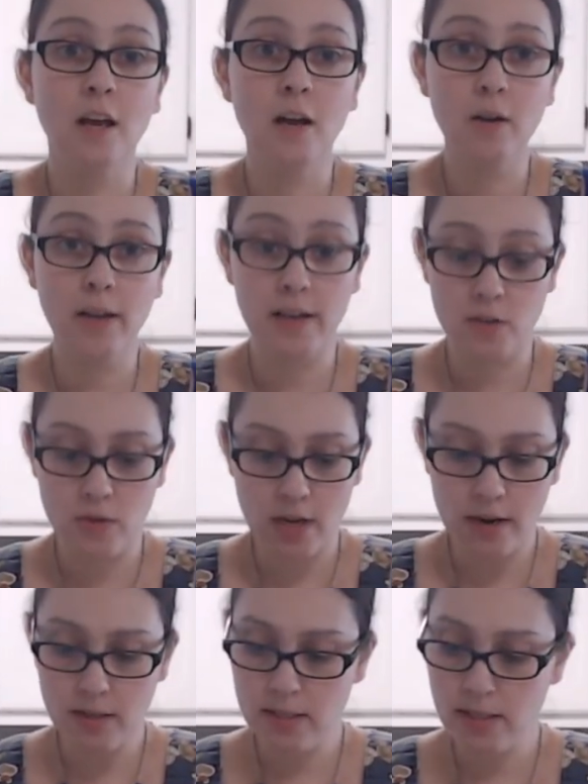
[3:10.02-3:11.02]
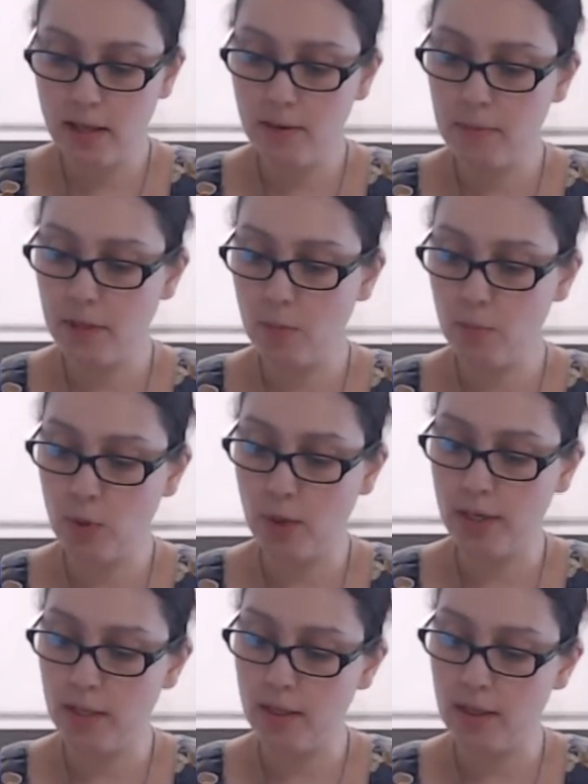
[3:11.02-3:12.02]
Okay, so now it's telling me to
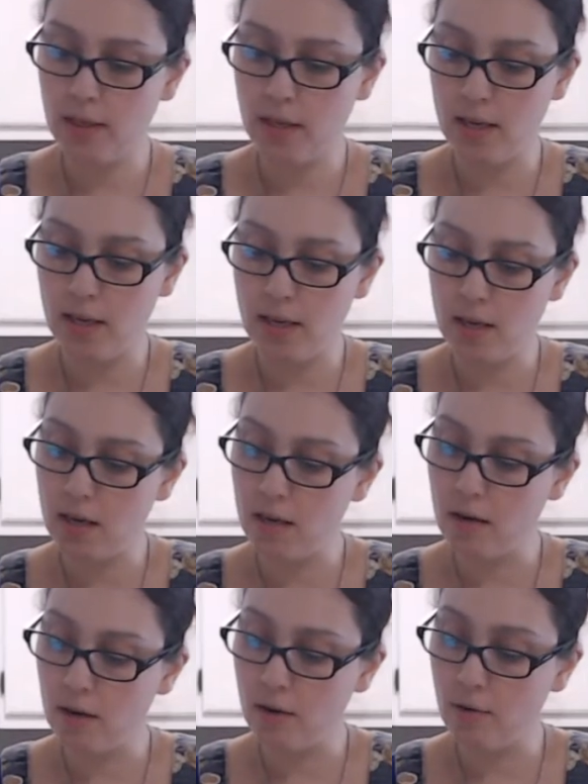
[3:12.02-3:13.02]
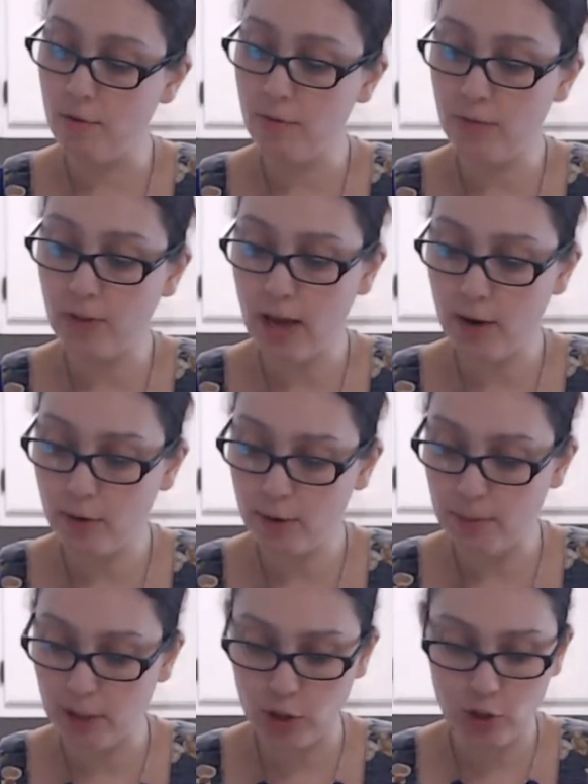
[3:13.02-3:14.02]
put the flour
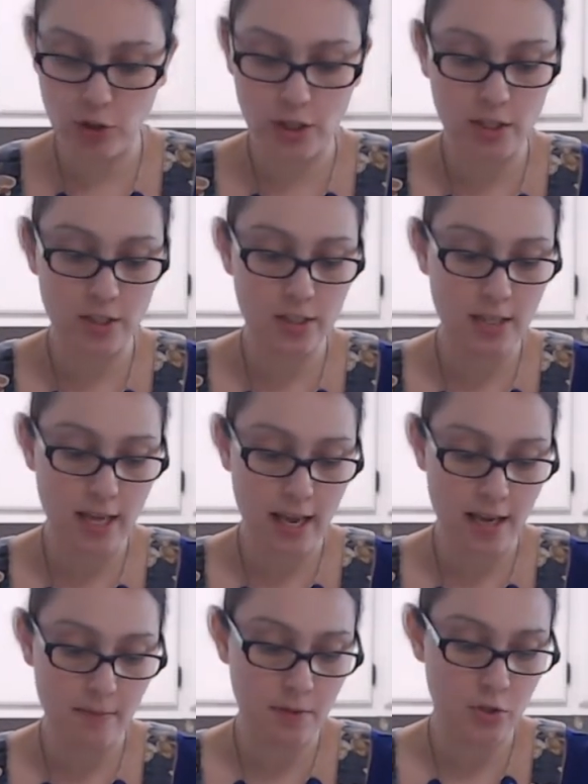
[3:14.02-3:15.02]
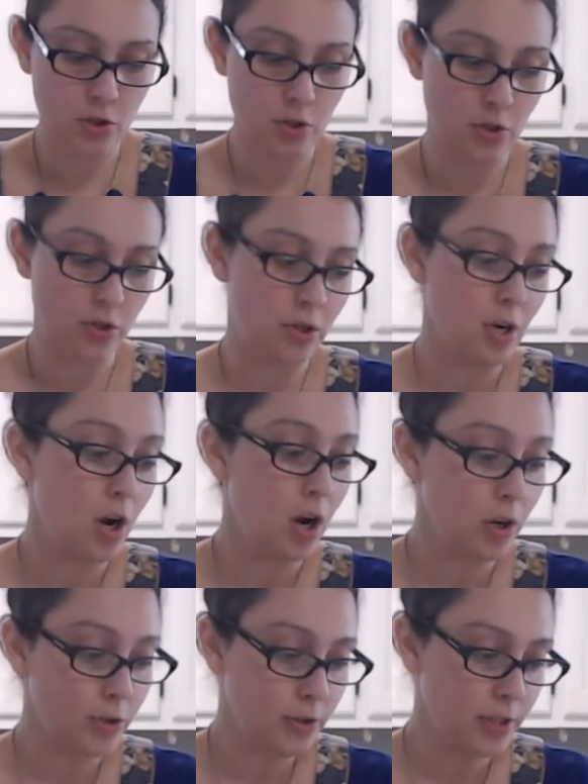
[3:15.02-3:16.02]
mixture into the egg mixture,
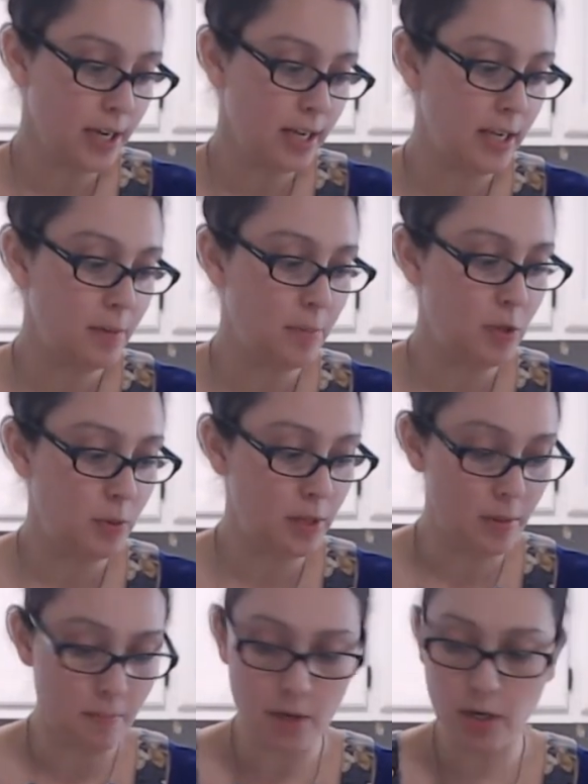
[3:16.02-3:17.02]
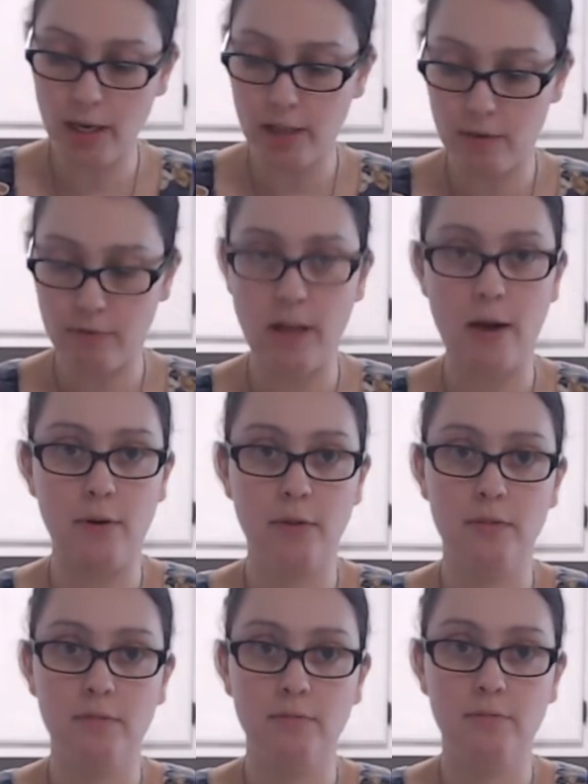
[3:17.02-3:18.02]
alternating it between the milk and the flour.
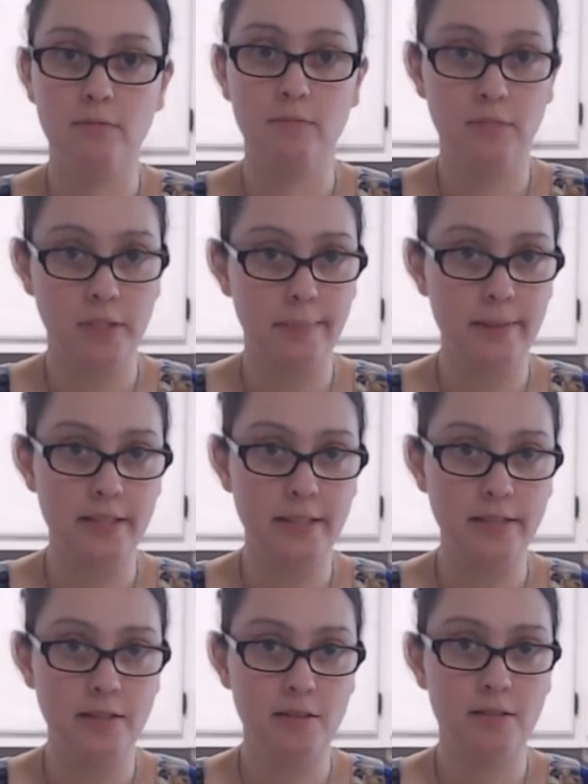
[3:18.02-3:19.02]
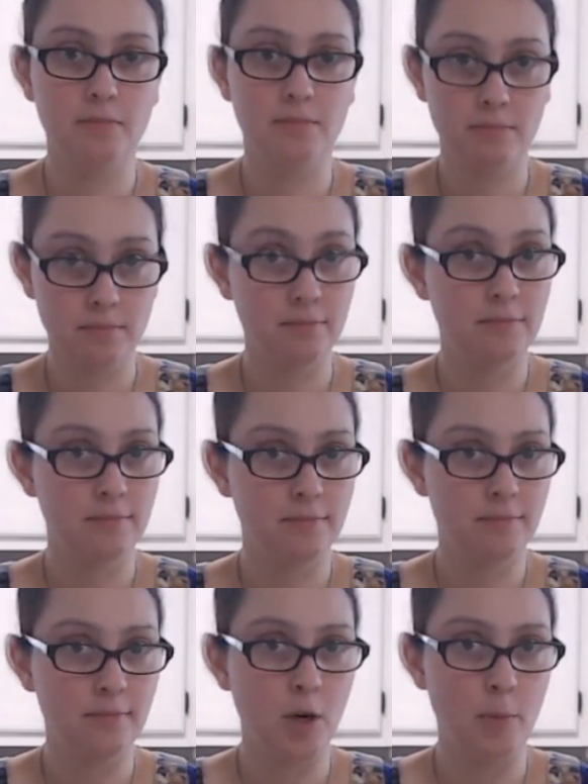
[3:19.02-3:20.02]
Does that make sense?
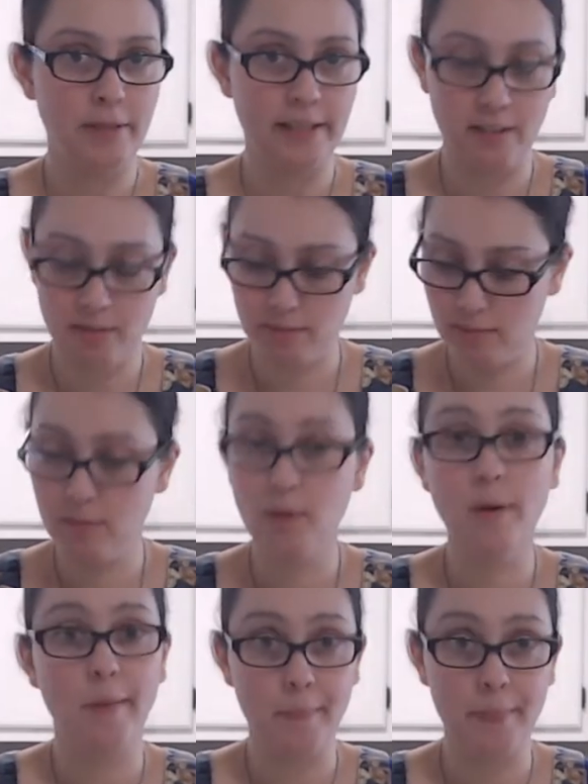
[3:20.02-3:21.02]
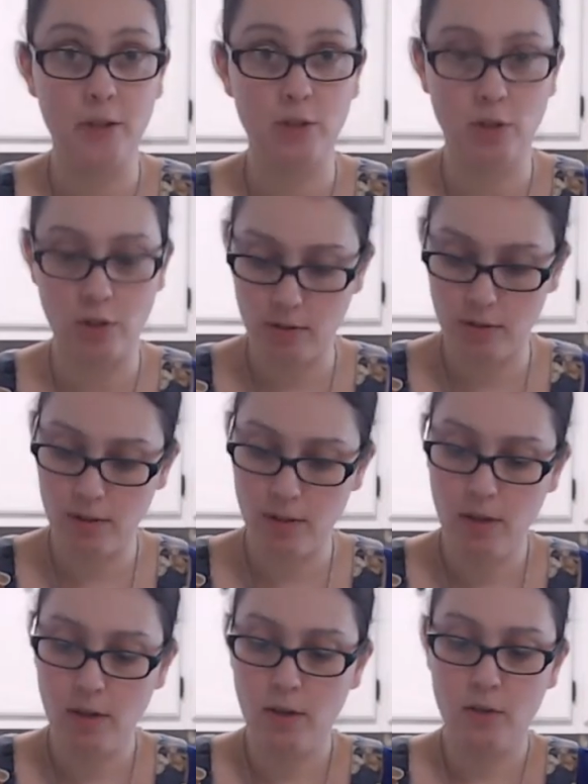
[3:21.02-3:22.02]
I hope it did, but I'll show you.
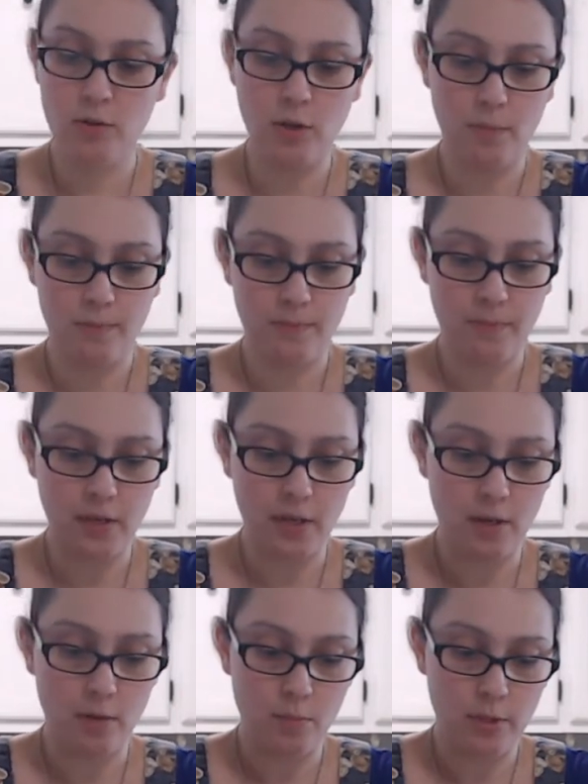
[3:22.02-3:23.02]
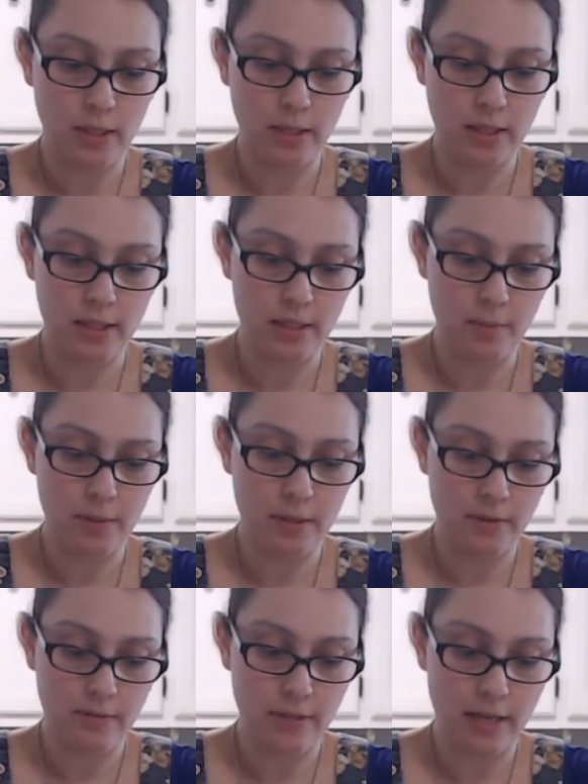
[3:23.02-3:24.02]
So I'm going to put a little bit
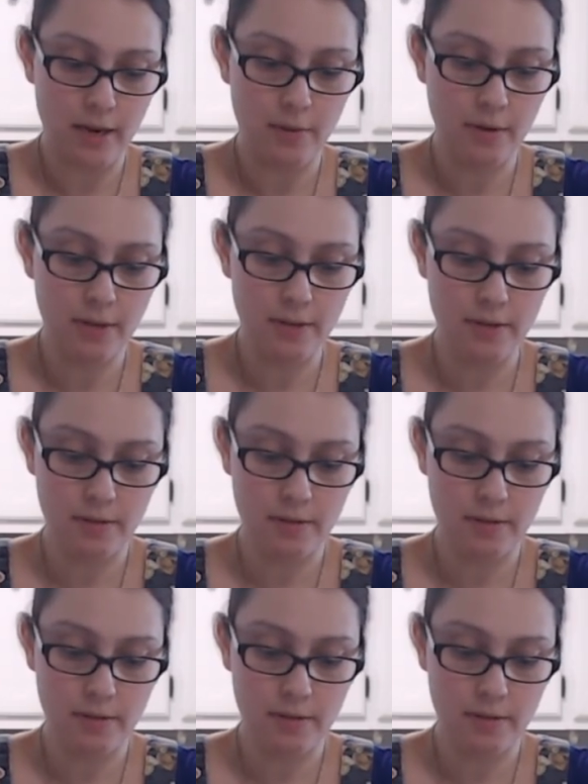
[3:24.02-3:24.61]
of flour.